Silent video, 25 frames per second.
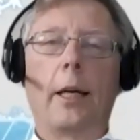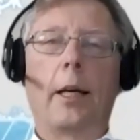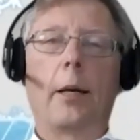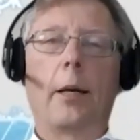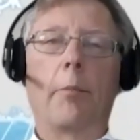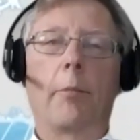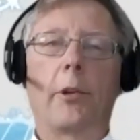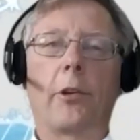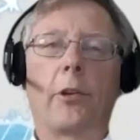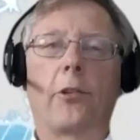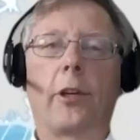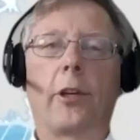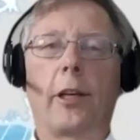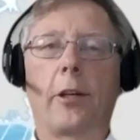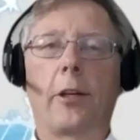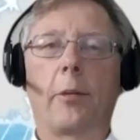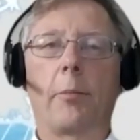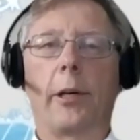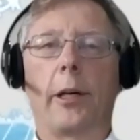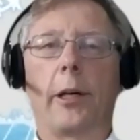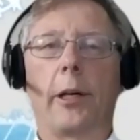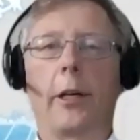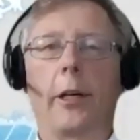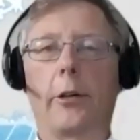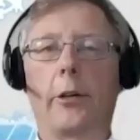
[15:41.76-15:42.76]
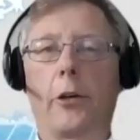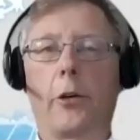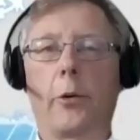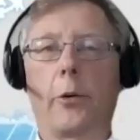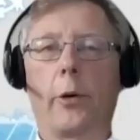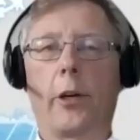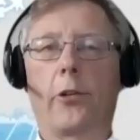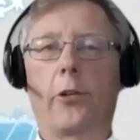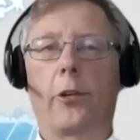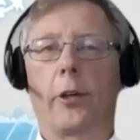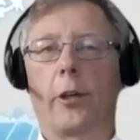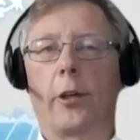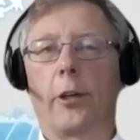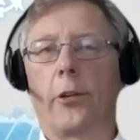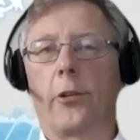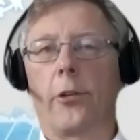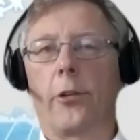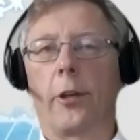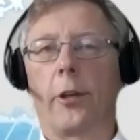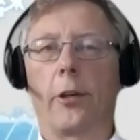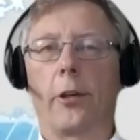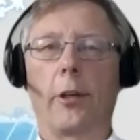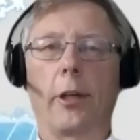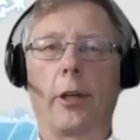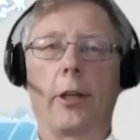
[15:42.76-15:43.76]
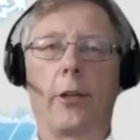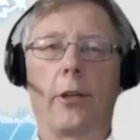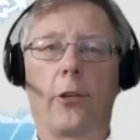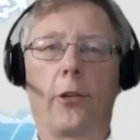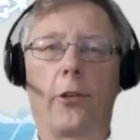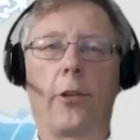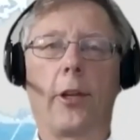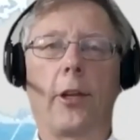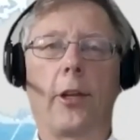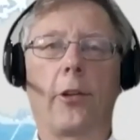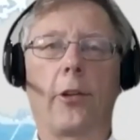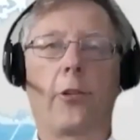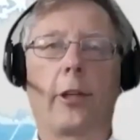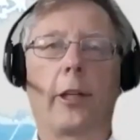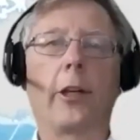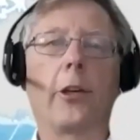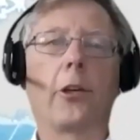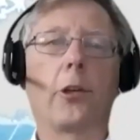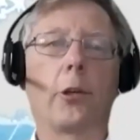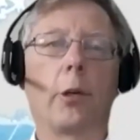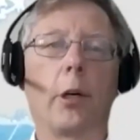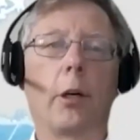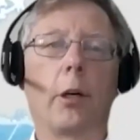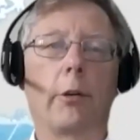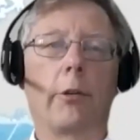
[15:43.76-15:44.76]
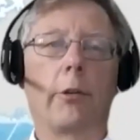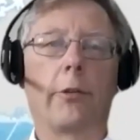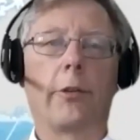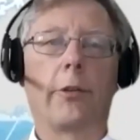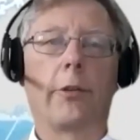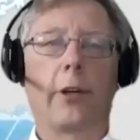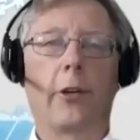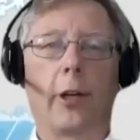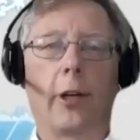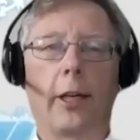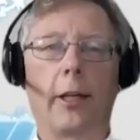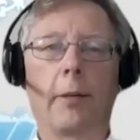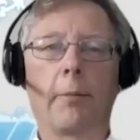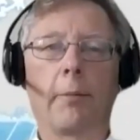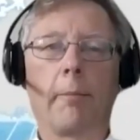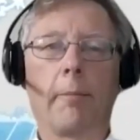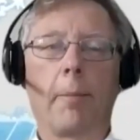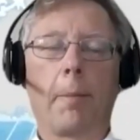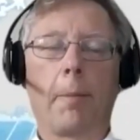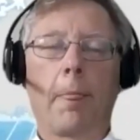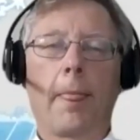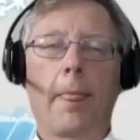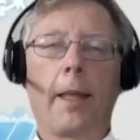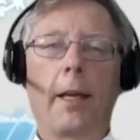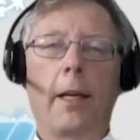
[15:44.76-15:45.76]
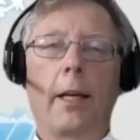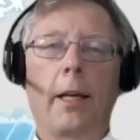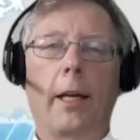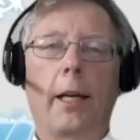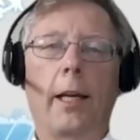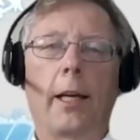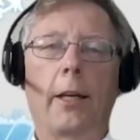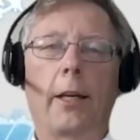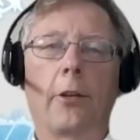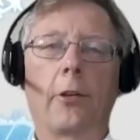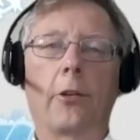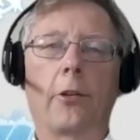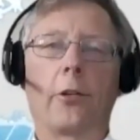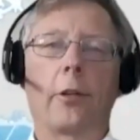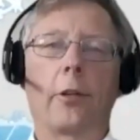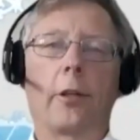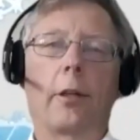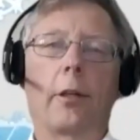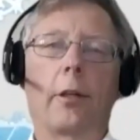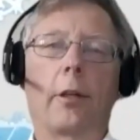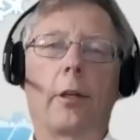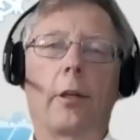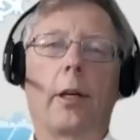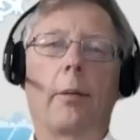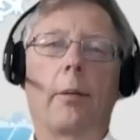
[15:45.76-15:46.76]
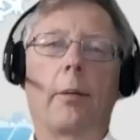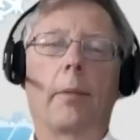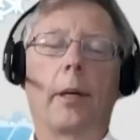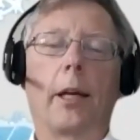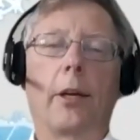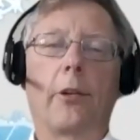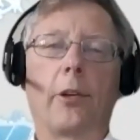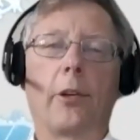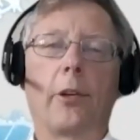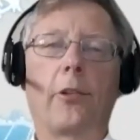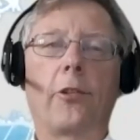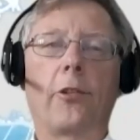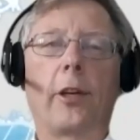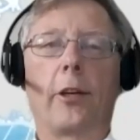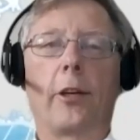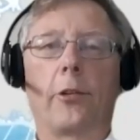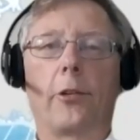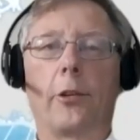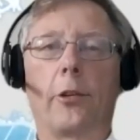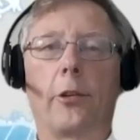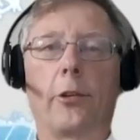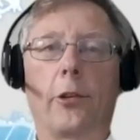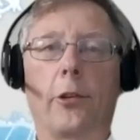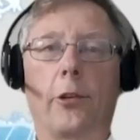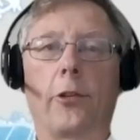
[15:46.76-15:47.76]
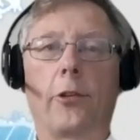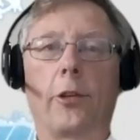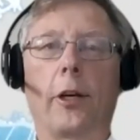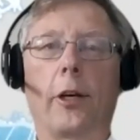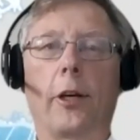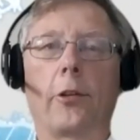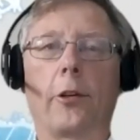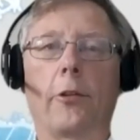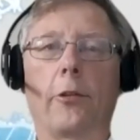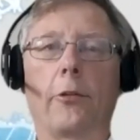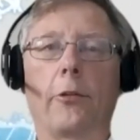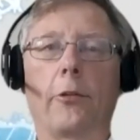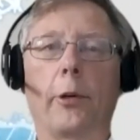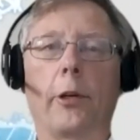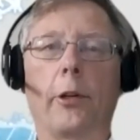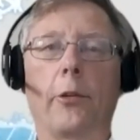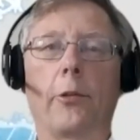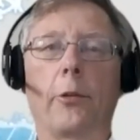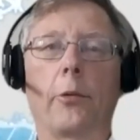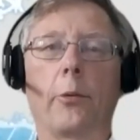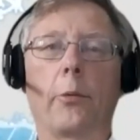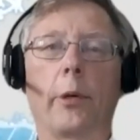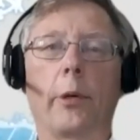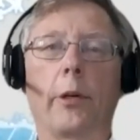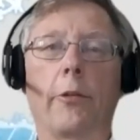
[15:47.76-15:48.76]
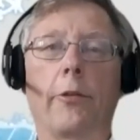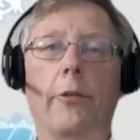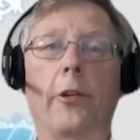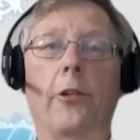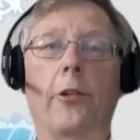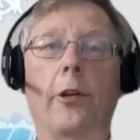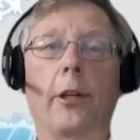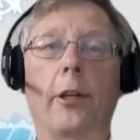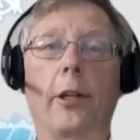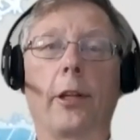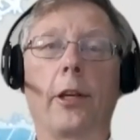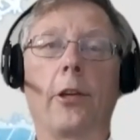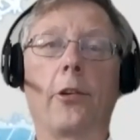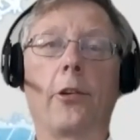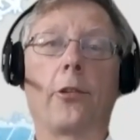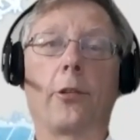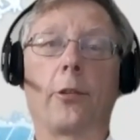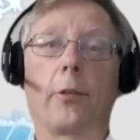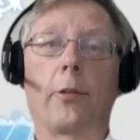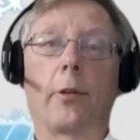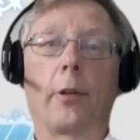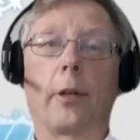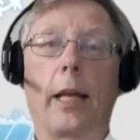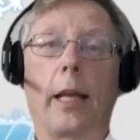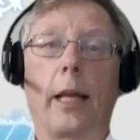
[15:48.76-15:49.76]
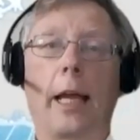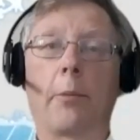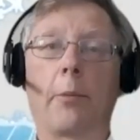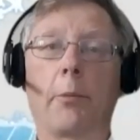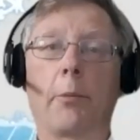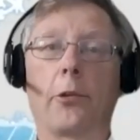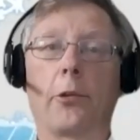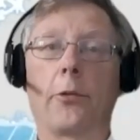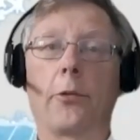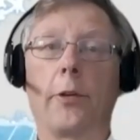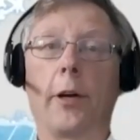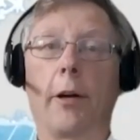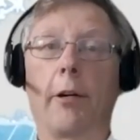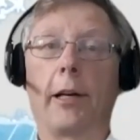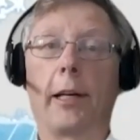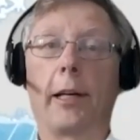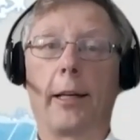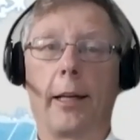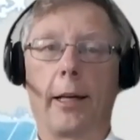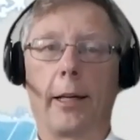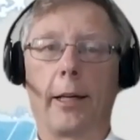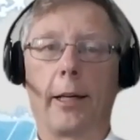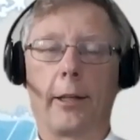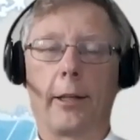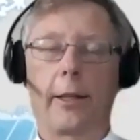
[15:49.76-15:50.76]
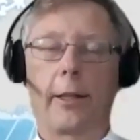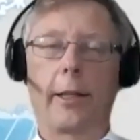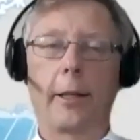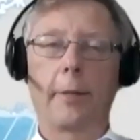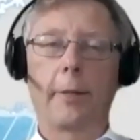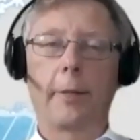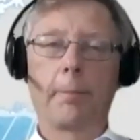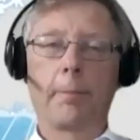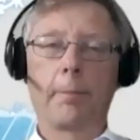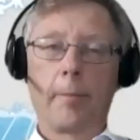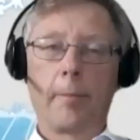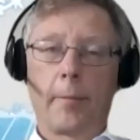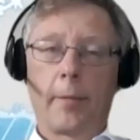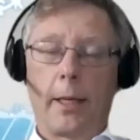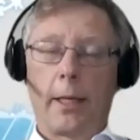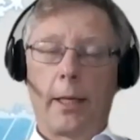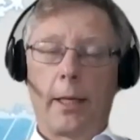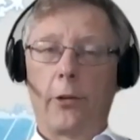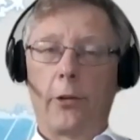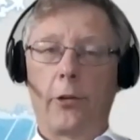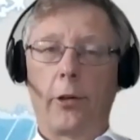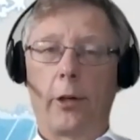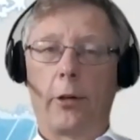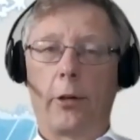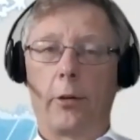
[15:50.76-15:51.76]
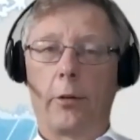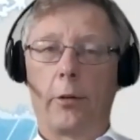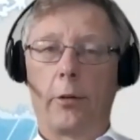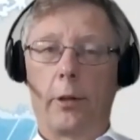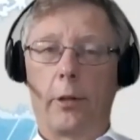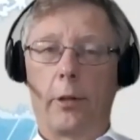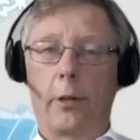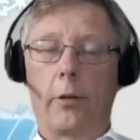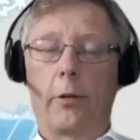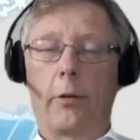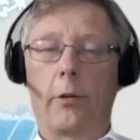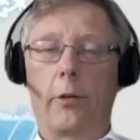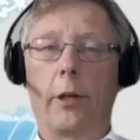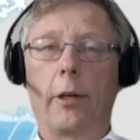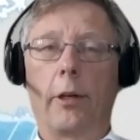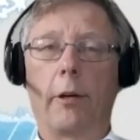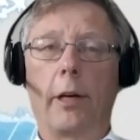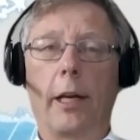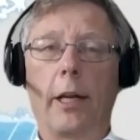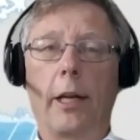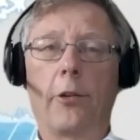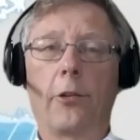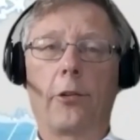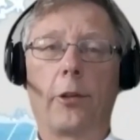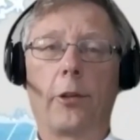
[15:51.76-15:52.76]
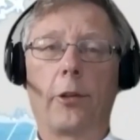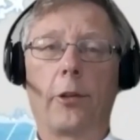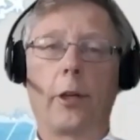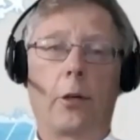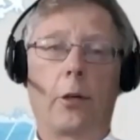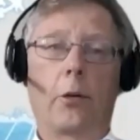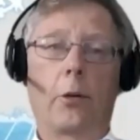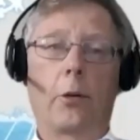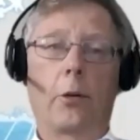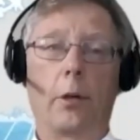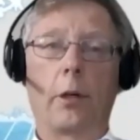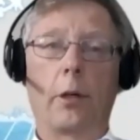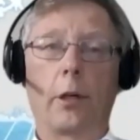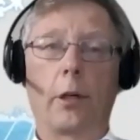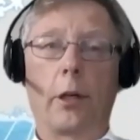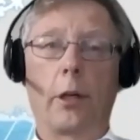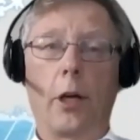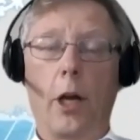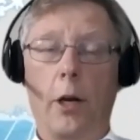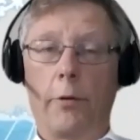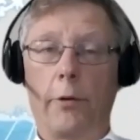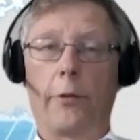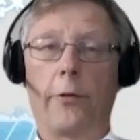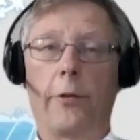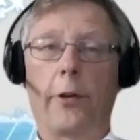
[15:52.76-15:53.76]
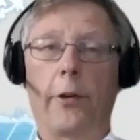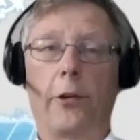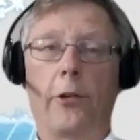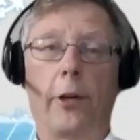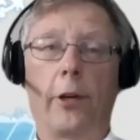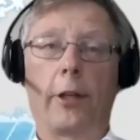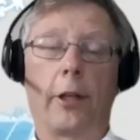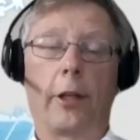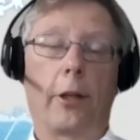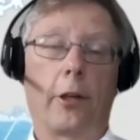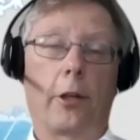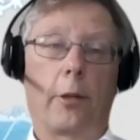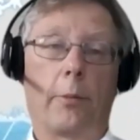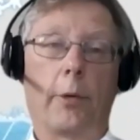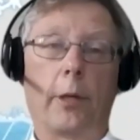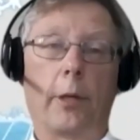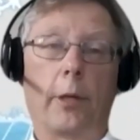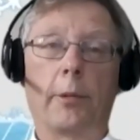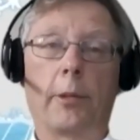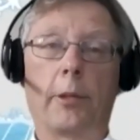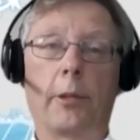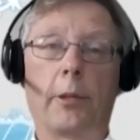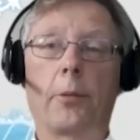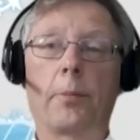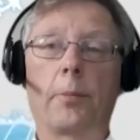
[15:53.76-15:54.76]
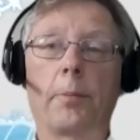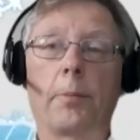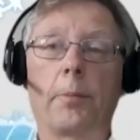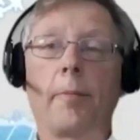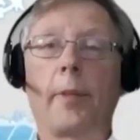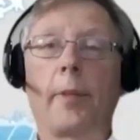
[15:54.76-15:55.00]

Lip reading: The second part of your question is that, does this lead to overfishing? And as I said, to start off with, we're fishing these animals very lightly. So there is no overfishing at the moment.